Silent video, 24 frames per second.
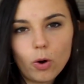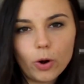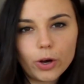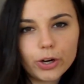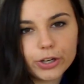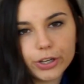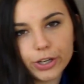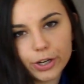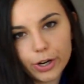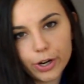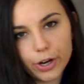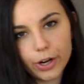
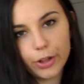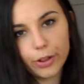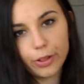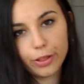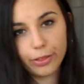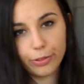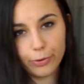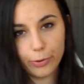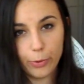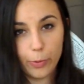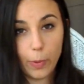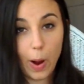ordered
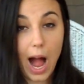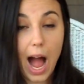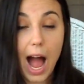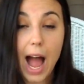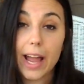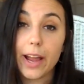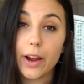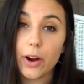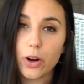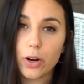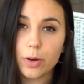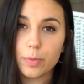through
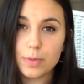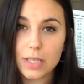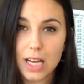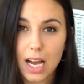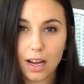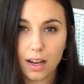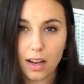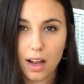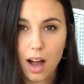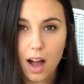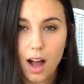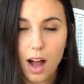
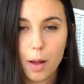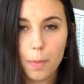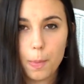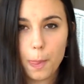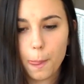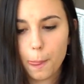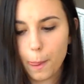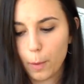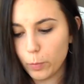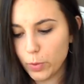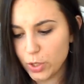iherb.com,